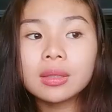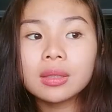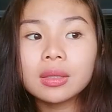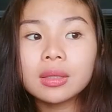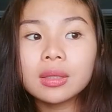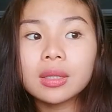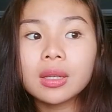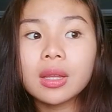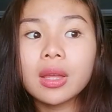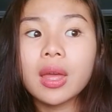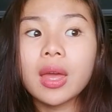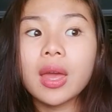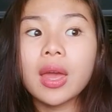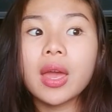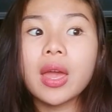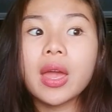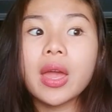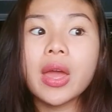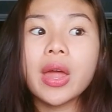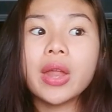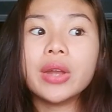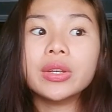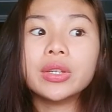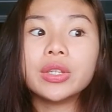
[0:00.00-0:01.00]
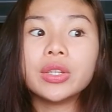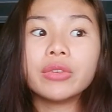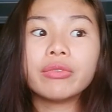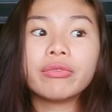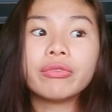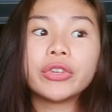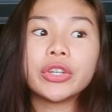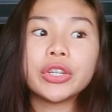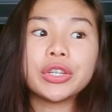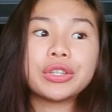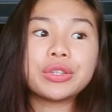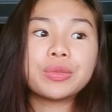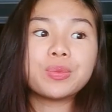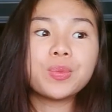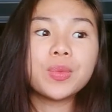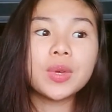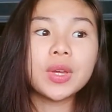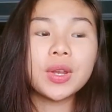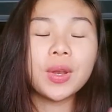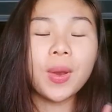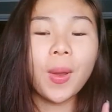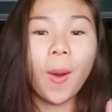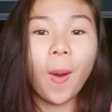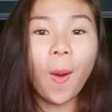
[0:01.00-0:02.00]
When times are good
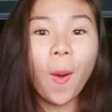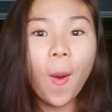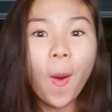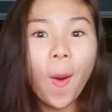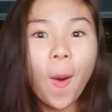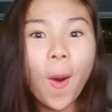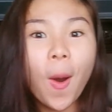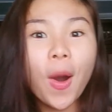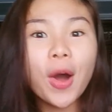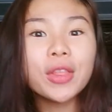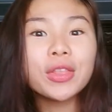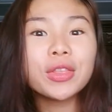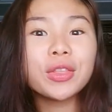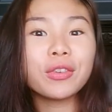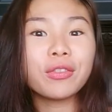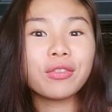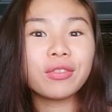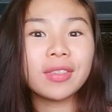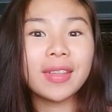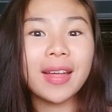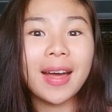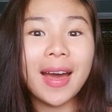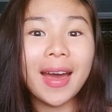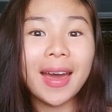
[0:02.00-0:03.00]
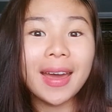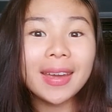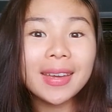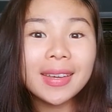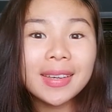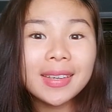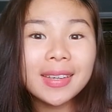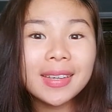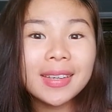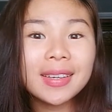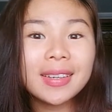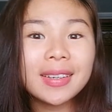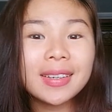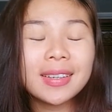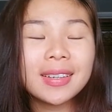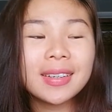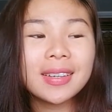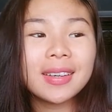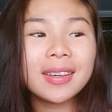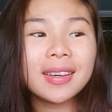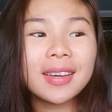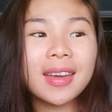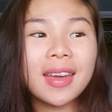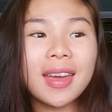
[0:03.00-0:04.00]
and you've just been
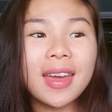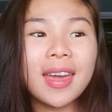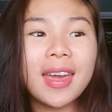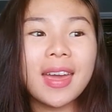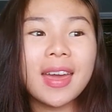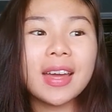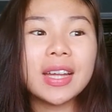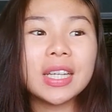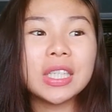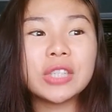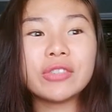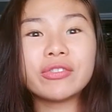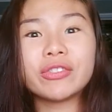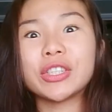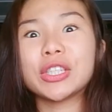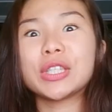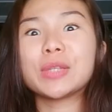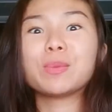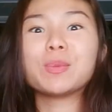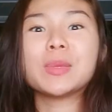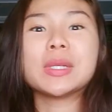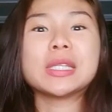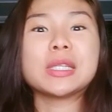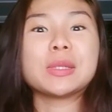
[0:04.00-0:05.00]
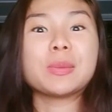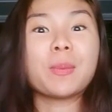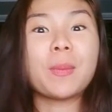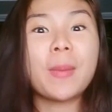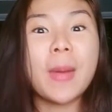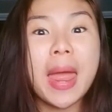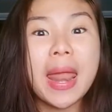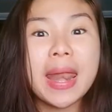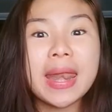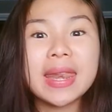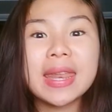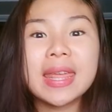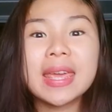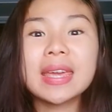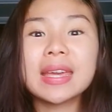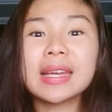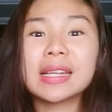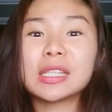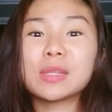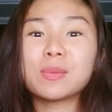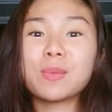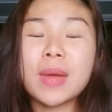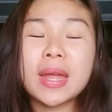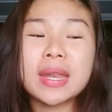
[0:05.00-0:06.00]
on the fly
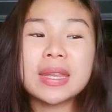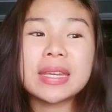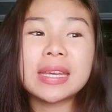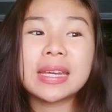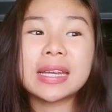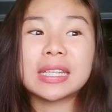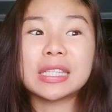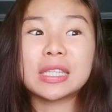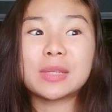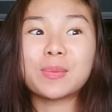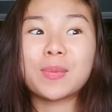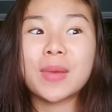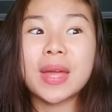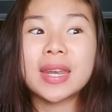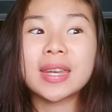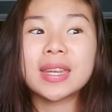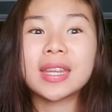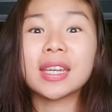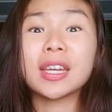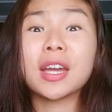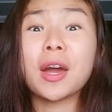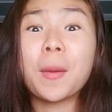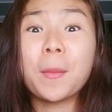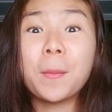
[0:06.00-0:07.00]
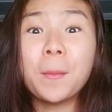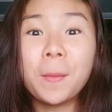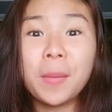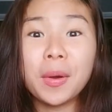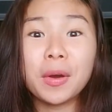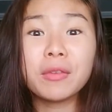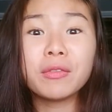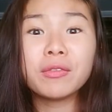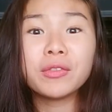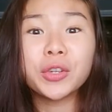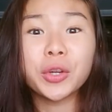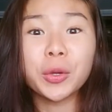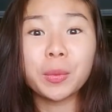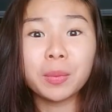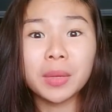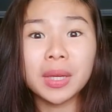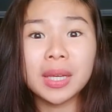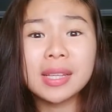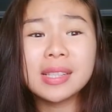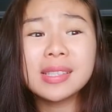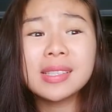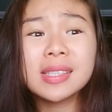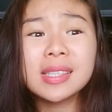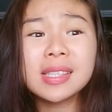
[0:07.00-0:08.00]
and you've just been spending and
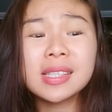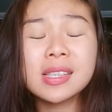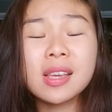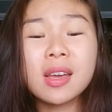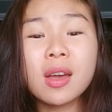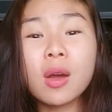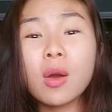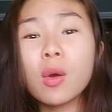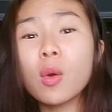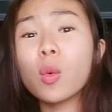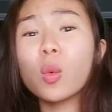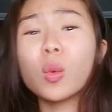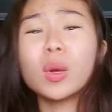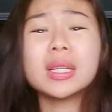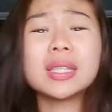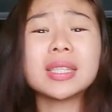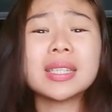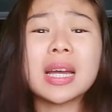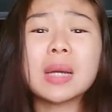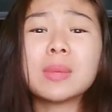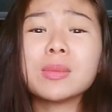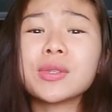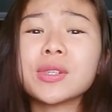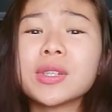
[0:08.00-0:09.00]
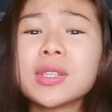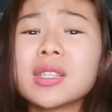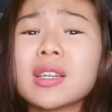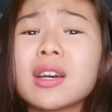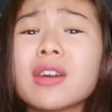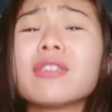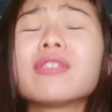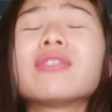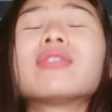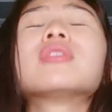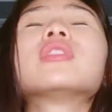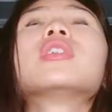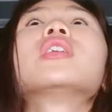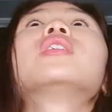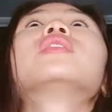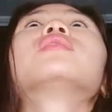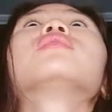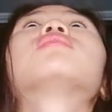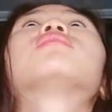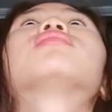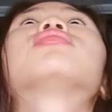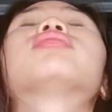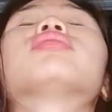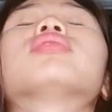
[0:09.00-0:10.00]
spending and spending above your
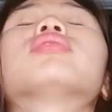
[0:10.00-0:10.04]
means,